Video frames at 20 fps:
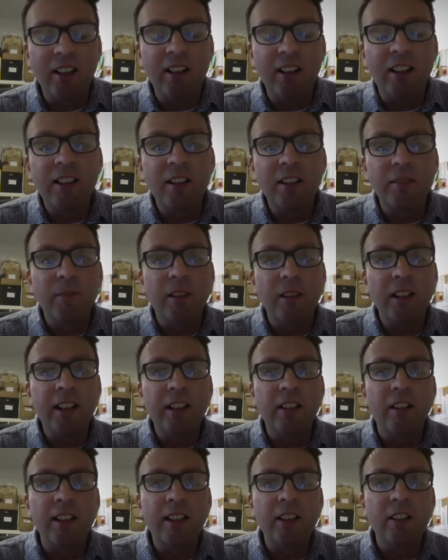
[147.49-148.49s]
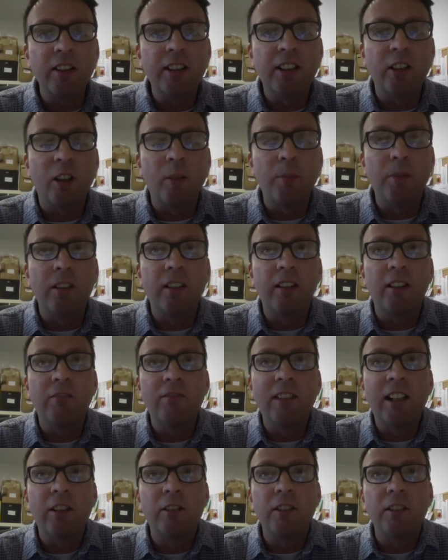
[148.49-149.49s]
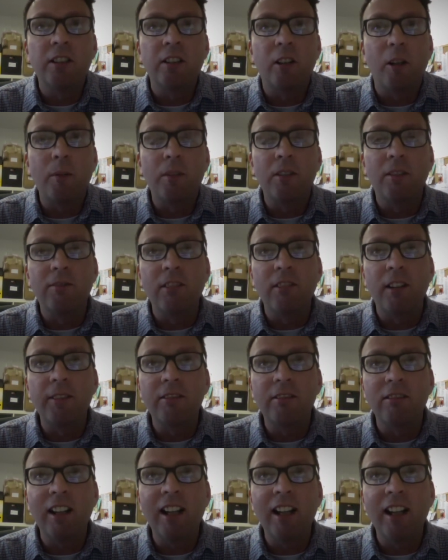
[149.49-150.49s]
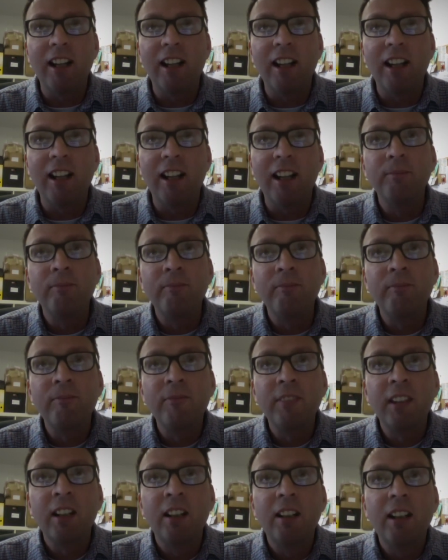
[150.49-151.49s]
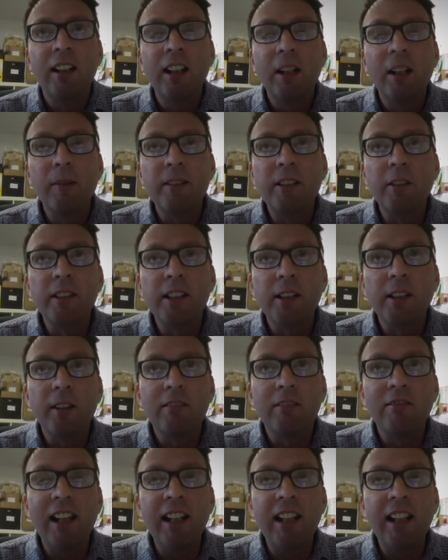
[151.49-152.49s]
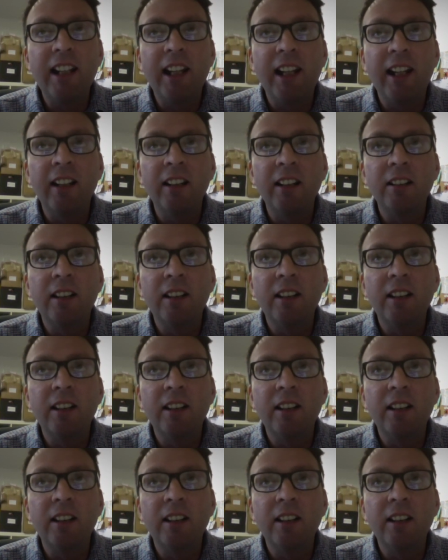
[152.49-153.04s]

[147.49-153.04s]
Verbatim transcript: I, my, I got a job at a record shop called Rough Trade. And that was also a great year.